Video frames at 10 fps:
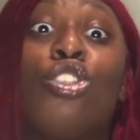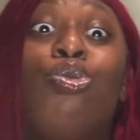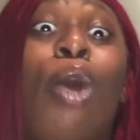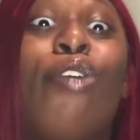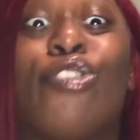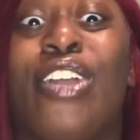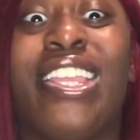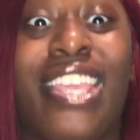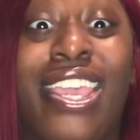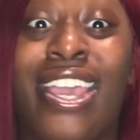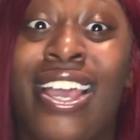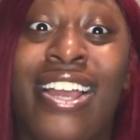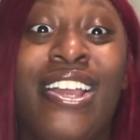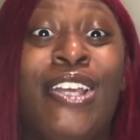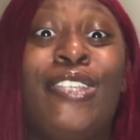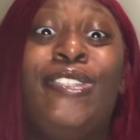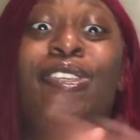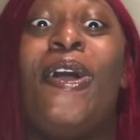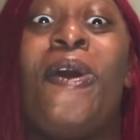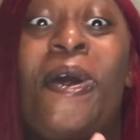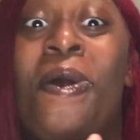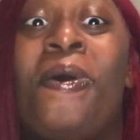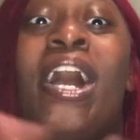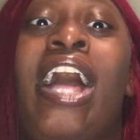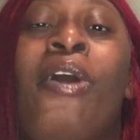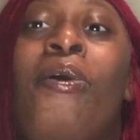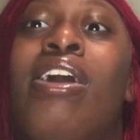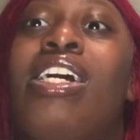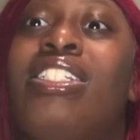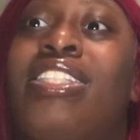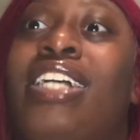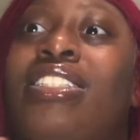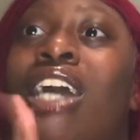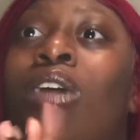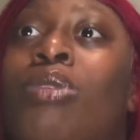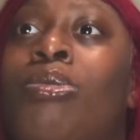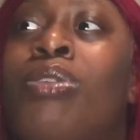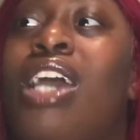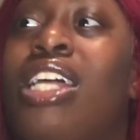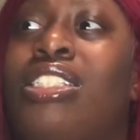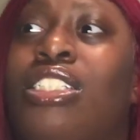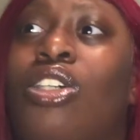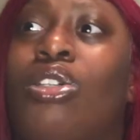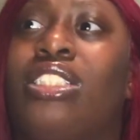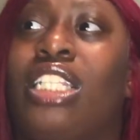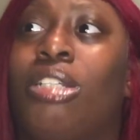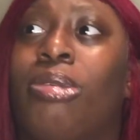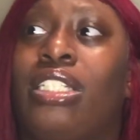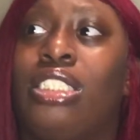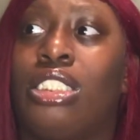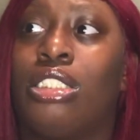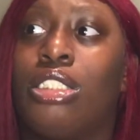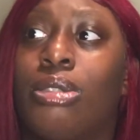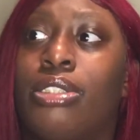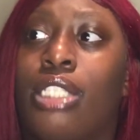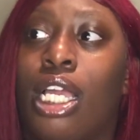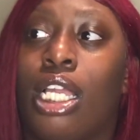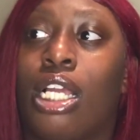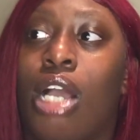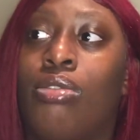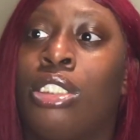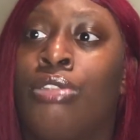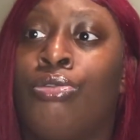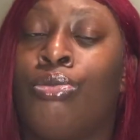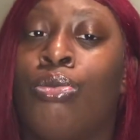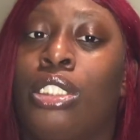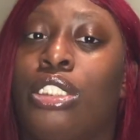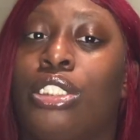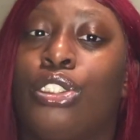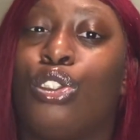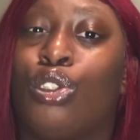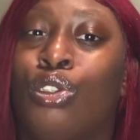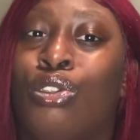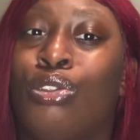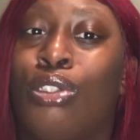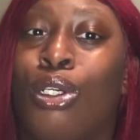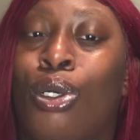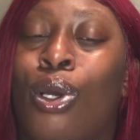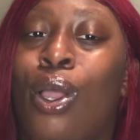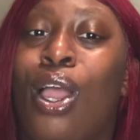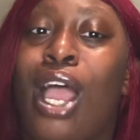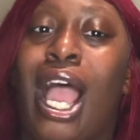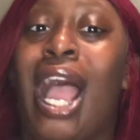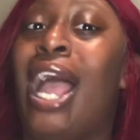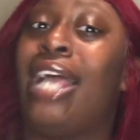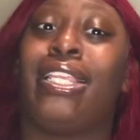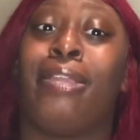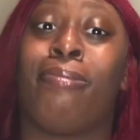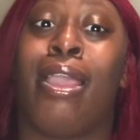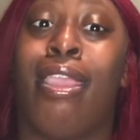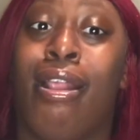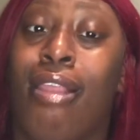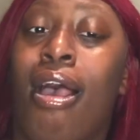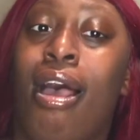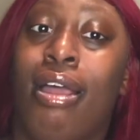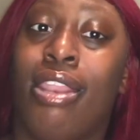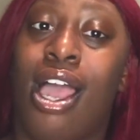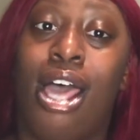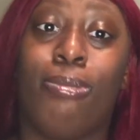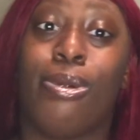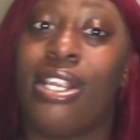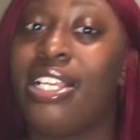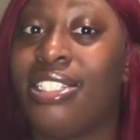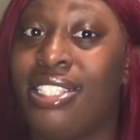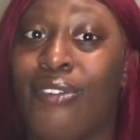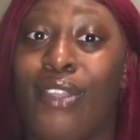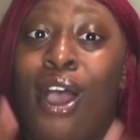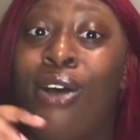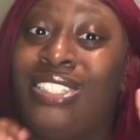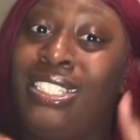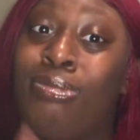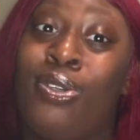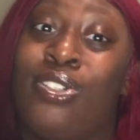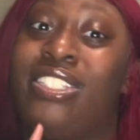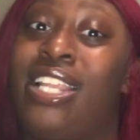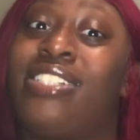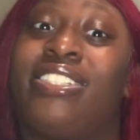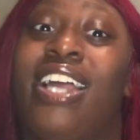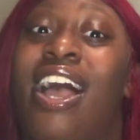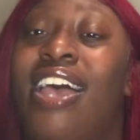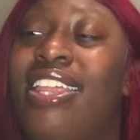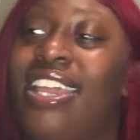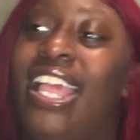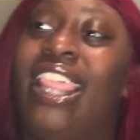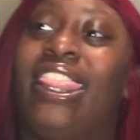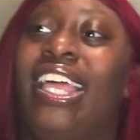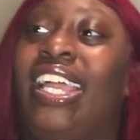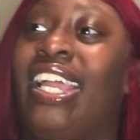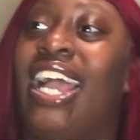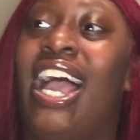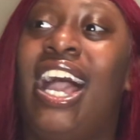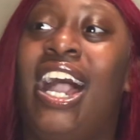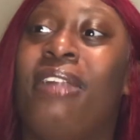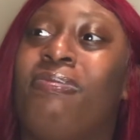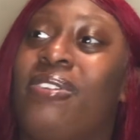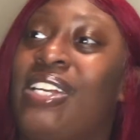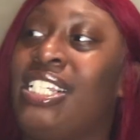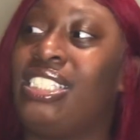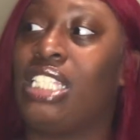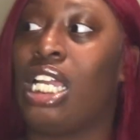12th grade year. Yo, it's that time where we had this whole celebration, so it's like, I really wasn't concerned, you know. I had to get my hair done. I had braids, if y'all see me on Snapchat. Like, I had braids.